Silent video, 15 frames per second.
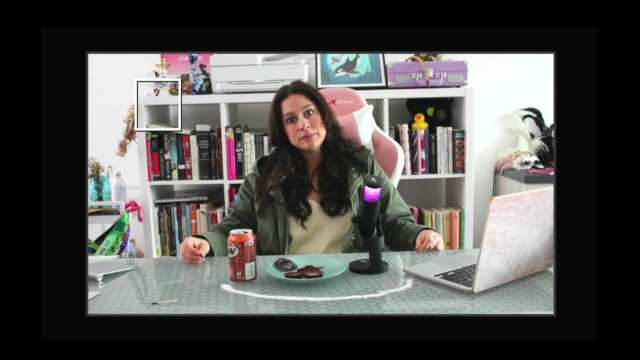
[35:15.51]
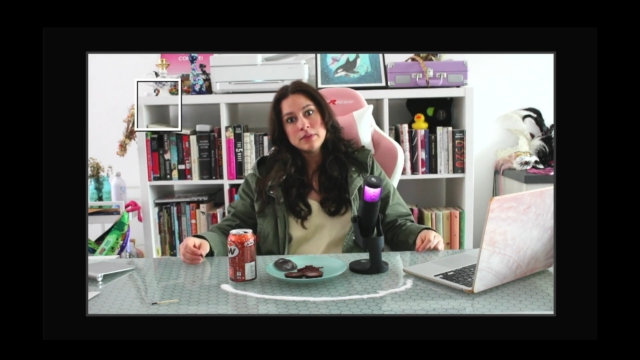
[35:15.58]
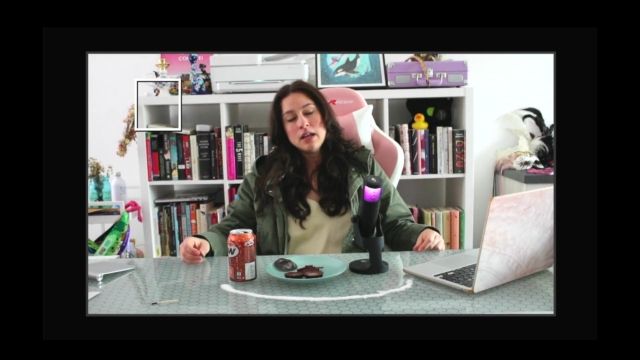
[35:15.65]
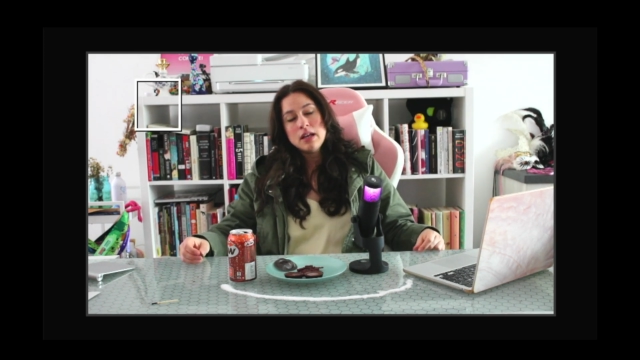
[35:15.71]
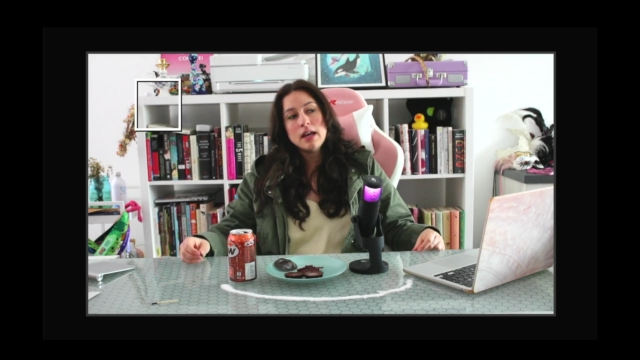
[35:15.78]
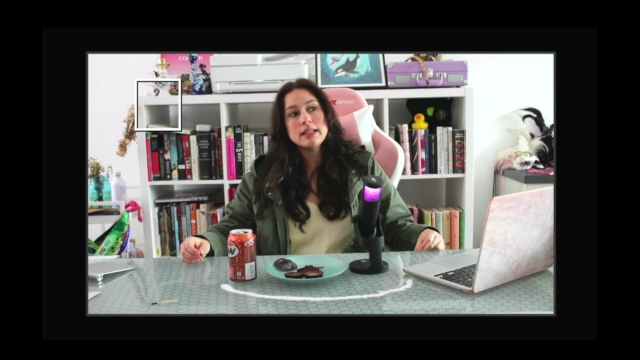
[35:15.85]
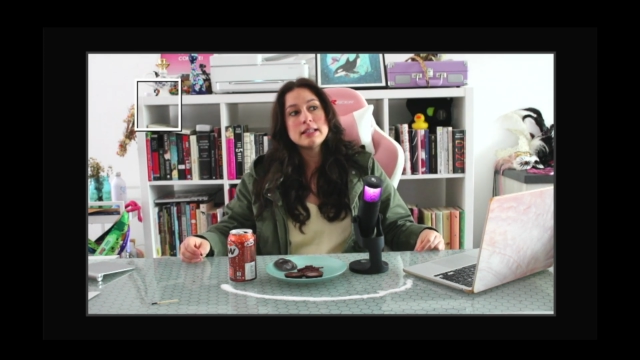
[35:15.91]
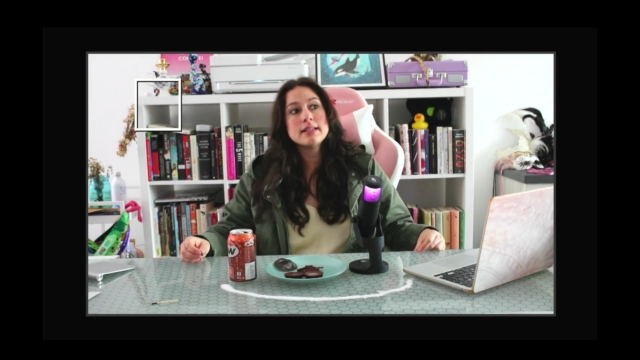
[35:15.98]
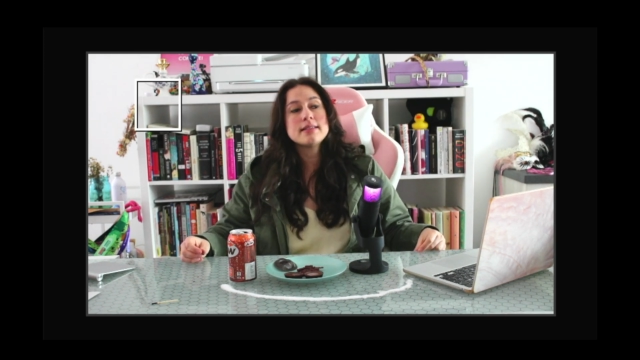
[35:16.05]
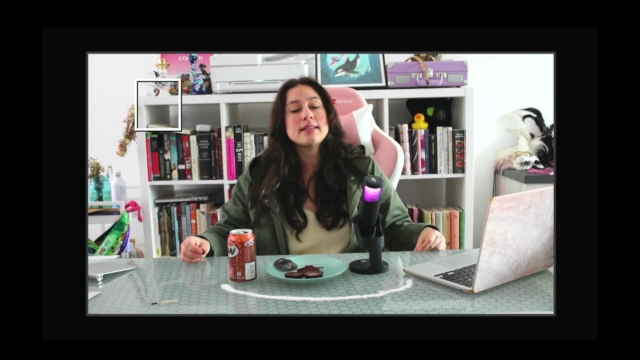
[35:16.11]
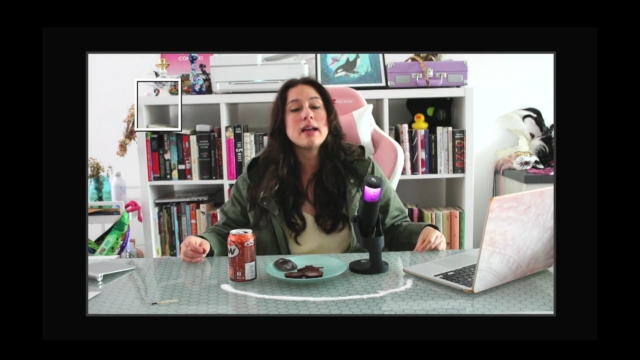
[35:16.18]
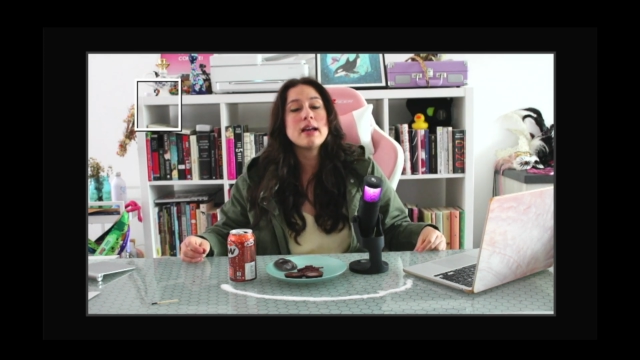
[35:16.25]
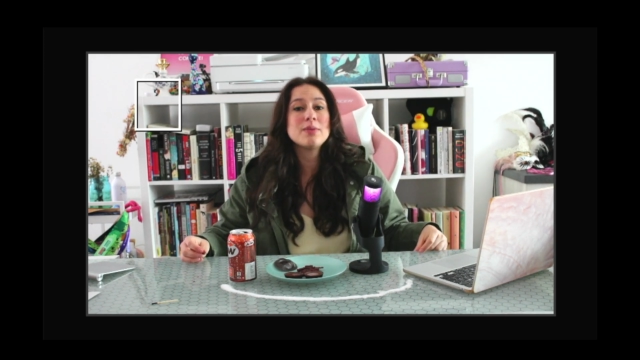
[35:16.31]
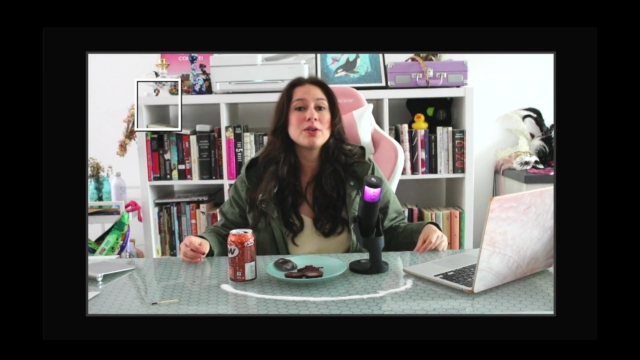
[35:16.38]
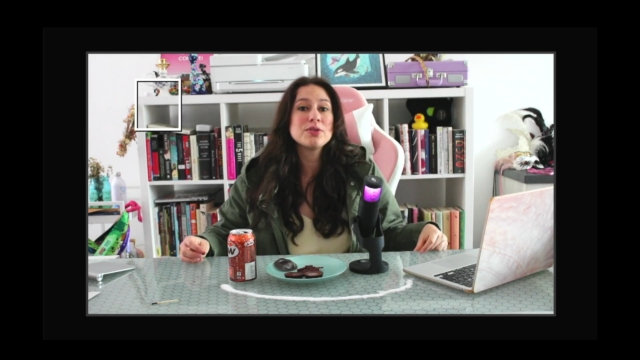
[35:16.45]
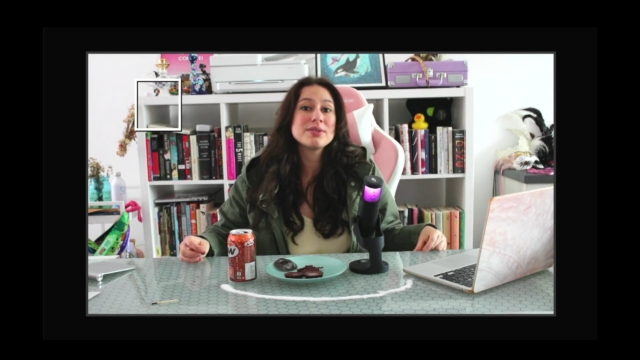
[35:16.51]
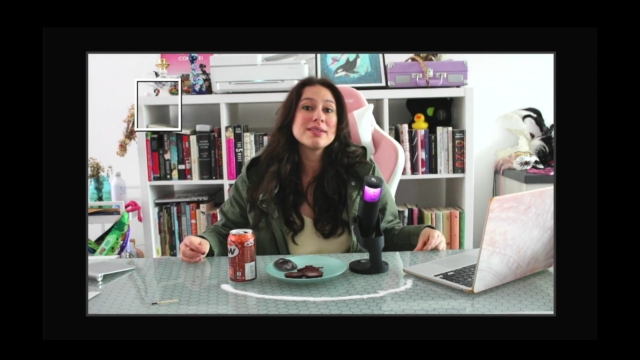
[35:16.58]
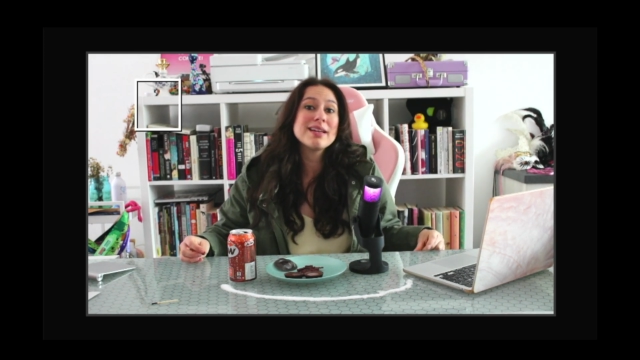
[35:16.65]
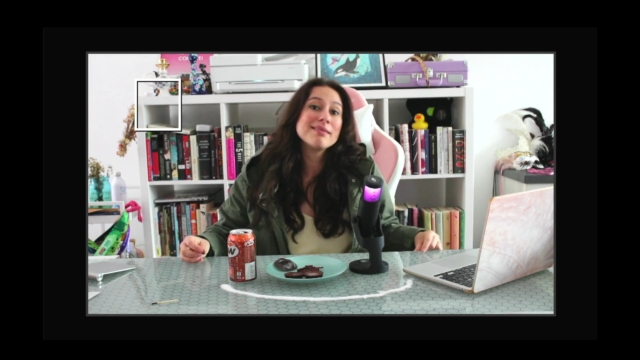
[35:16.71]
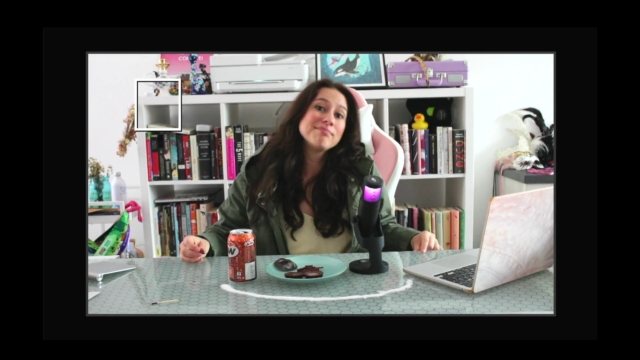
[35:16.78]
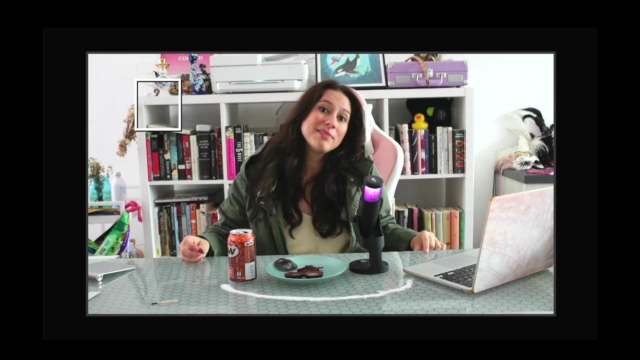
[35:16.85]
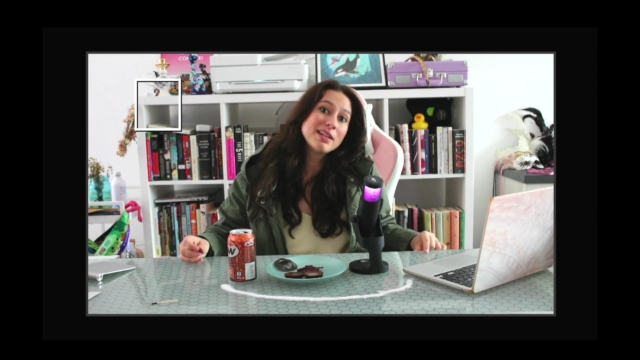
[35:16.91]
And then Samuel's
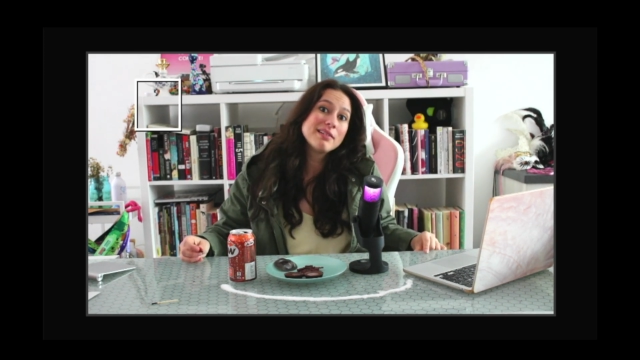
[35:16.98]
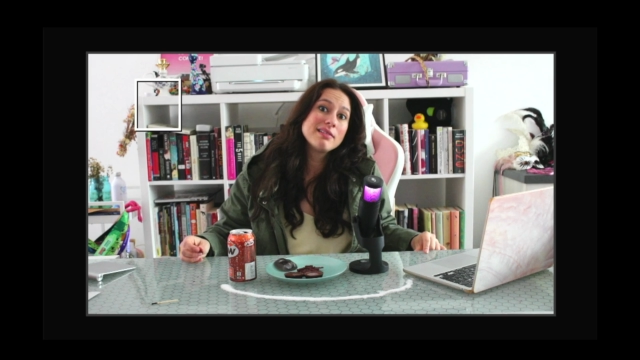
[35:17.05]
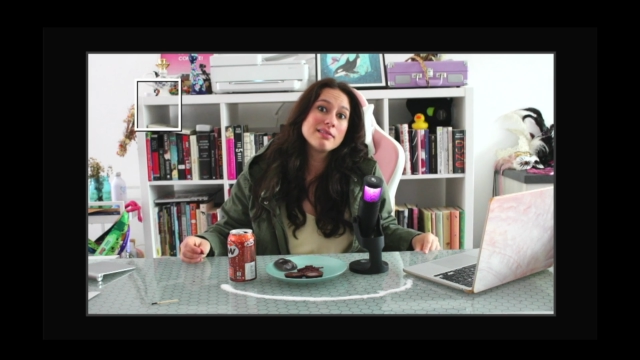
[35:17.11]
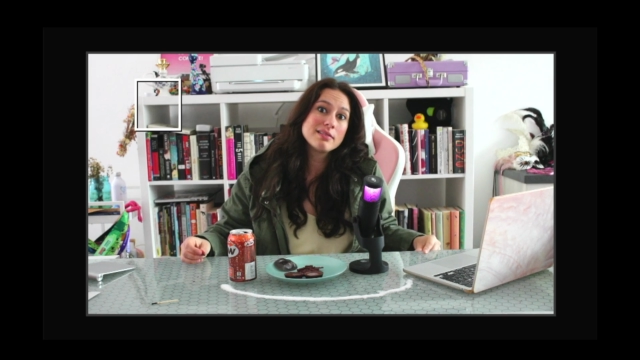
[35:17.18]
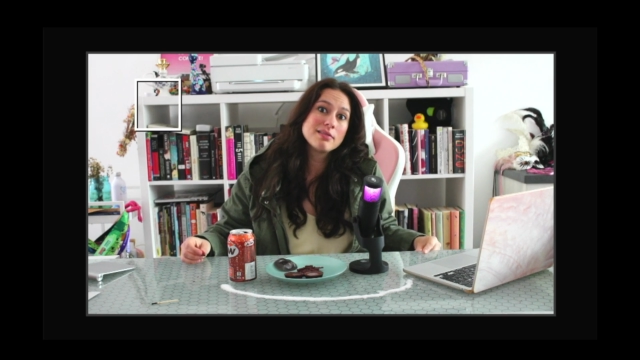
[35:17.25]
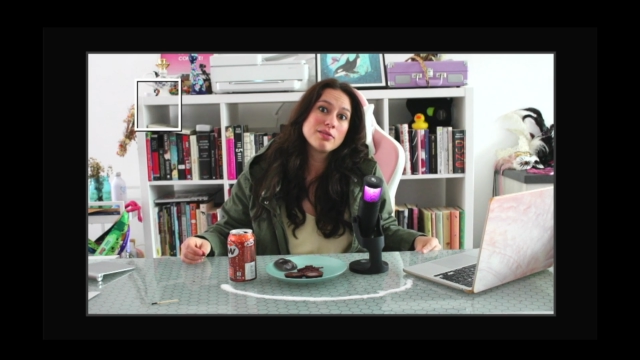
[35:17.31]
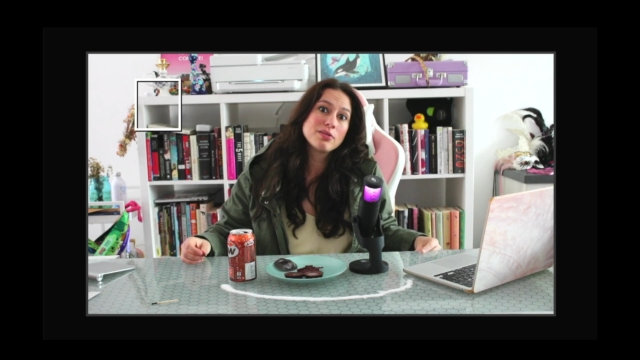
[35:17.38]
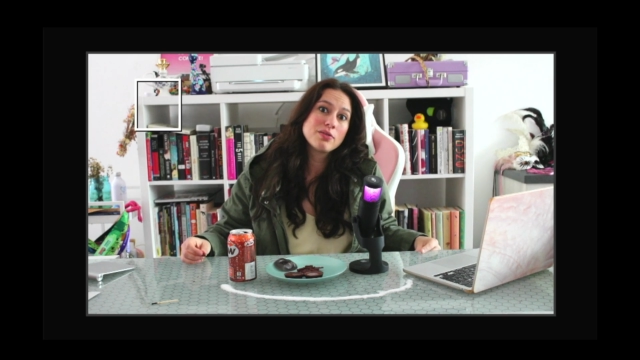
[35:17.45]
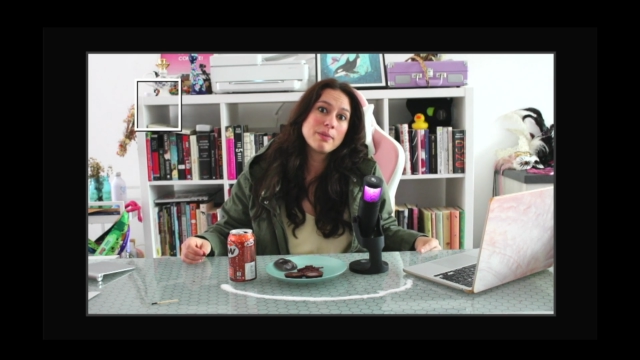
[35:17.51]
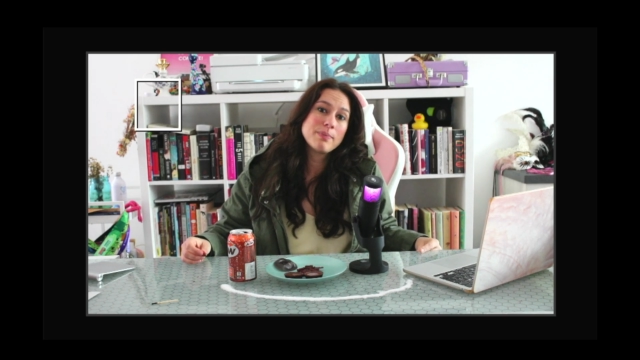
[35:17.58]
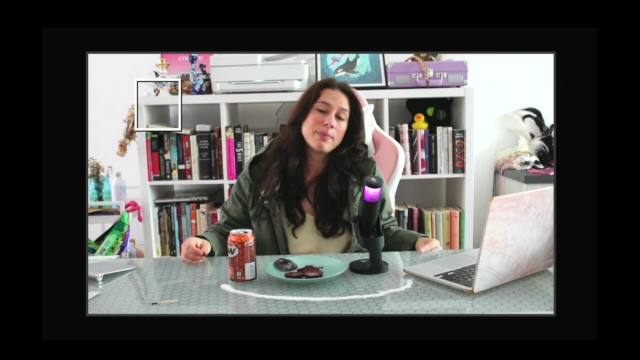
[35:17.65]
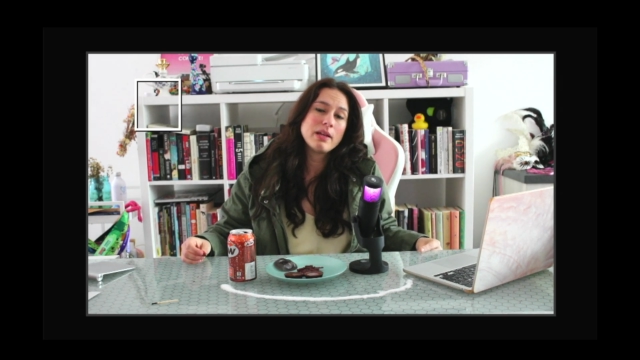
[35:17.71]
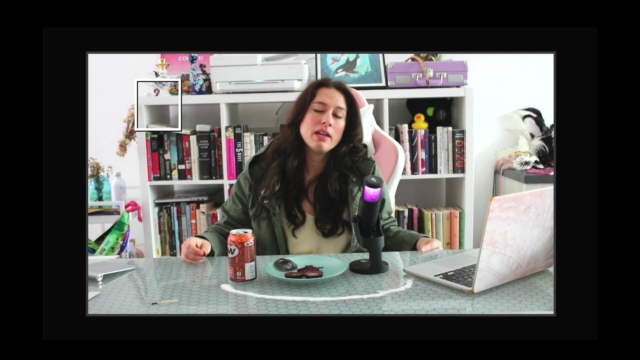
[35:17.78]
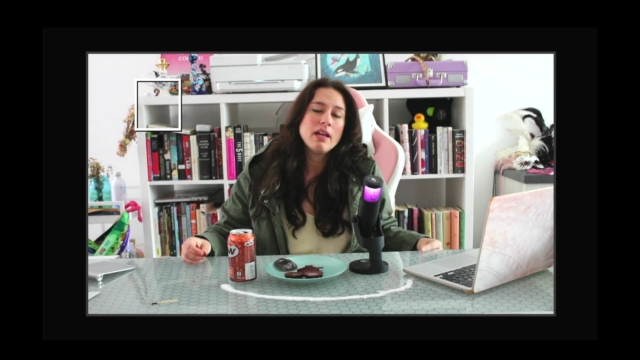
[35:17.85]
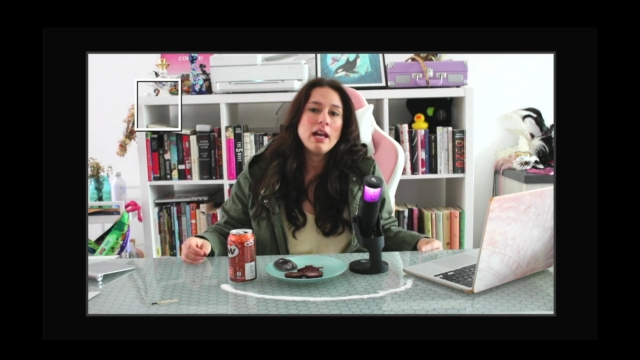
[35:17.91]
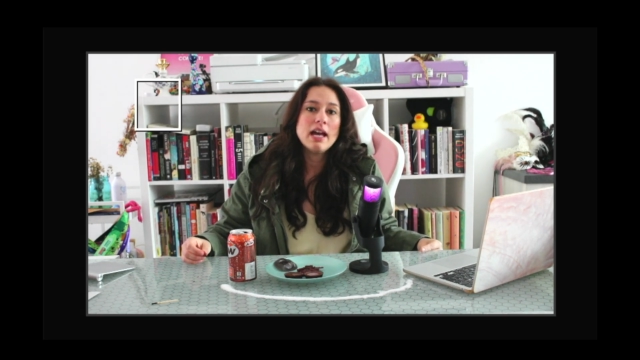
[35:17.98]
like, yeah, he's a little creepy.